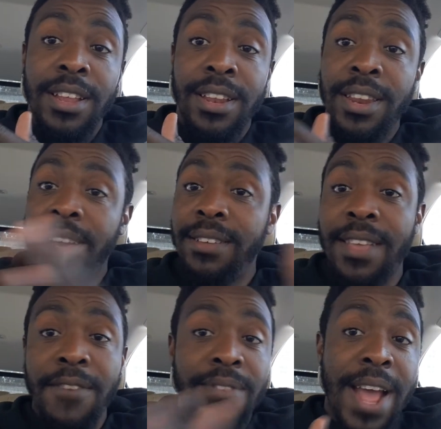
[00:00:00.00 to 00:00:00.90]
niggas
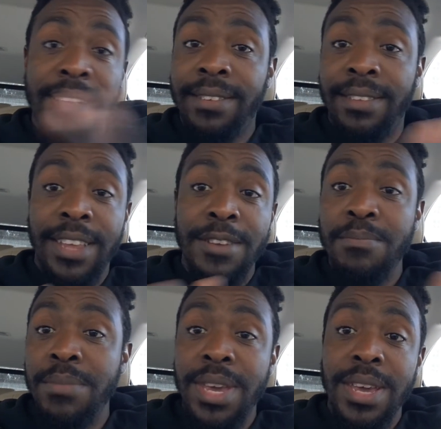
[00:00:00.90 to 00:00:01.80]
have not
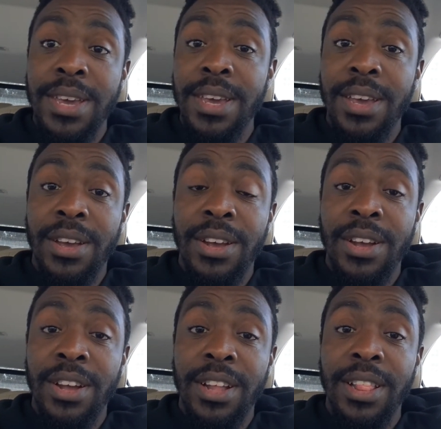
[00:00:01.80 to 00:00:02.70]
seen me,
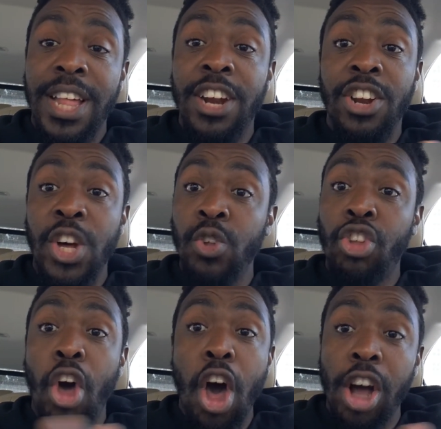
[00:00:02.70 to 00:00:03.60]
let alone
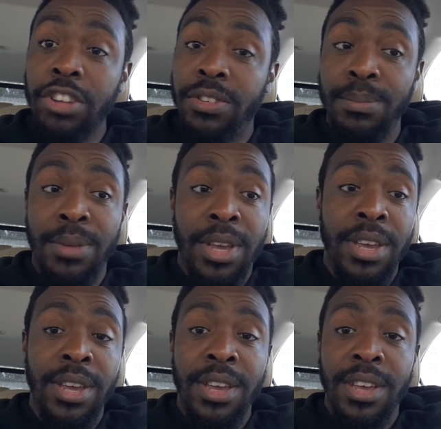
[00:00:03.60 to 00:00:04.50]
talk to
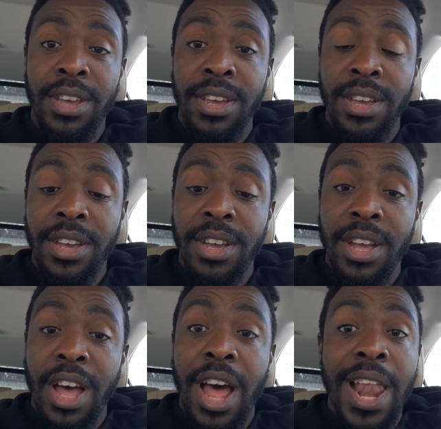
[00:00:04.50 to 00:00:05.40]
me
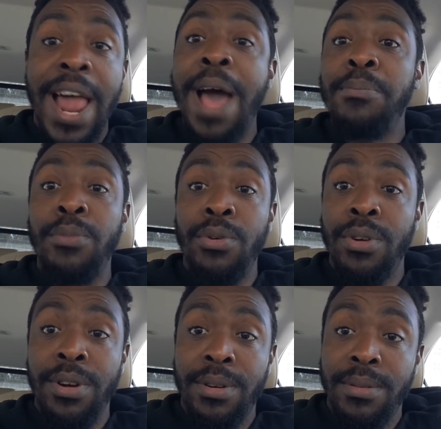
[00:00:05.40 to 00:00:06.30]
a lot
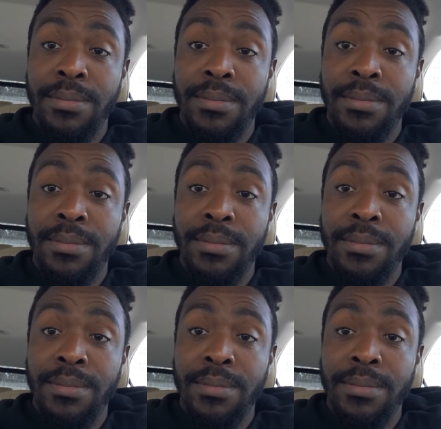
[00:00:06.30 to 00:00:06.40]
more.